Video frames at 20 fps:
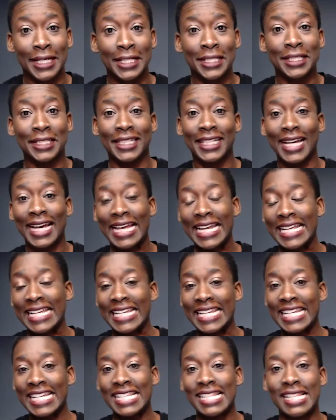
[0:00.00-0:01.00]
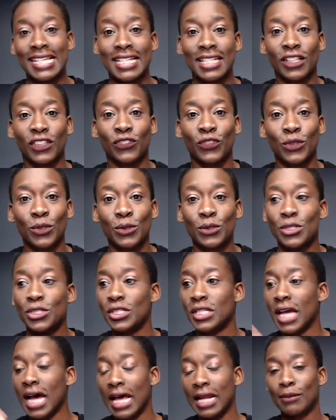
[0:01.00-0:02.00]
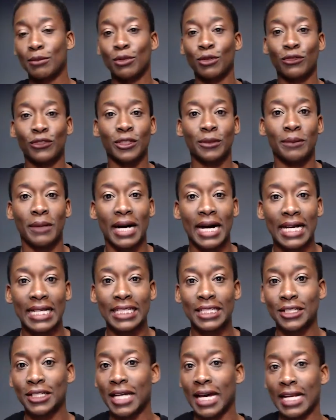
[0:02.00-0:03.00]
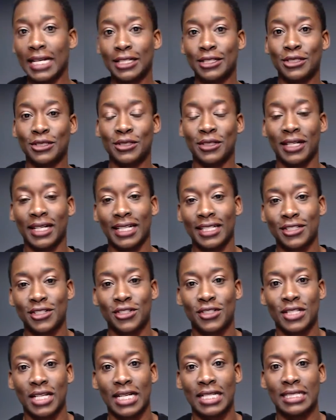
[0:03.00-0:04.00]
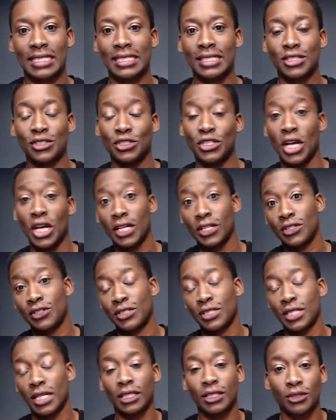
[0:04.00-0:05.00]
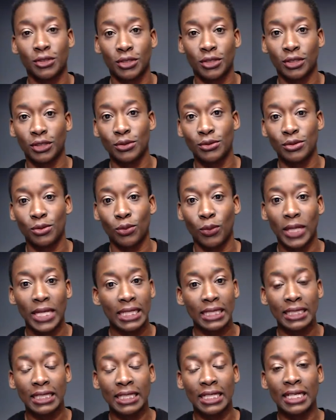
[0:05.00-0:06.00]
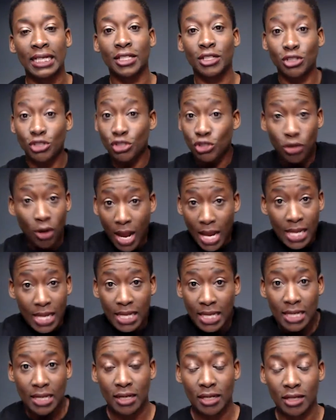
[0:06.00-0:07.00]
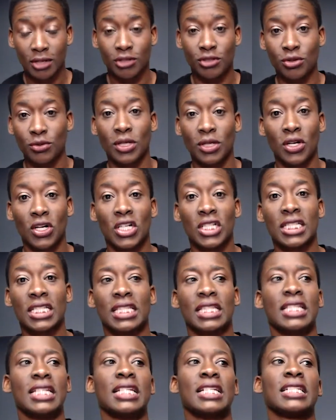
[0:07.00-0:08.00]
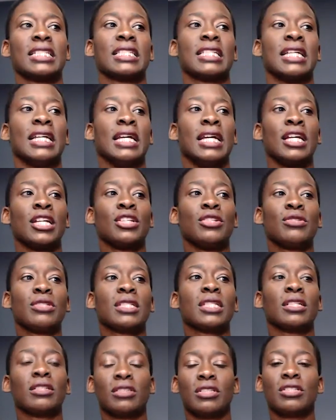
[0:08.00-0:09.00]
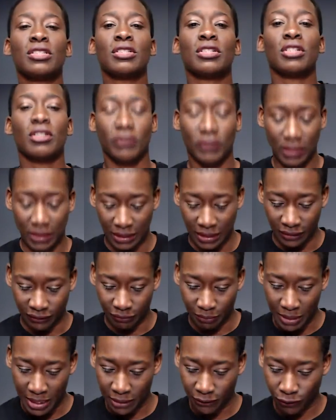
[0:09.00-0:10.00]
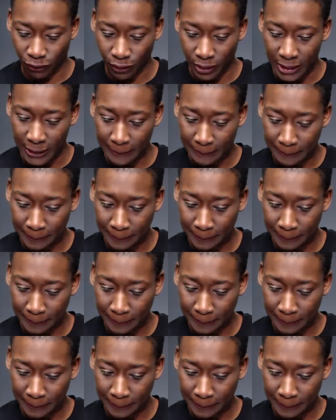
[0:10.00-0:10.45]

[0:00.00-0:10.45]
You got to eat this food. You got to move your body. You got to do your exercises. Your doctor's telling you to lose weight. You're trying. You're doing all the things. You still deserve to live pain-free.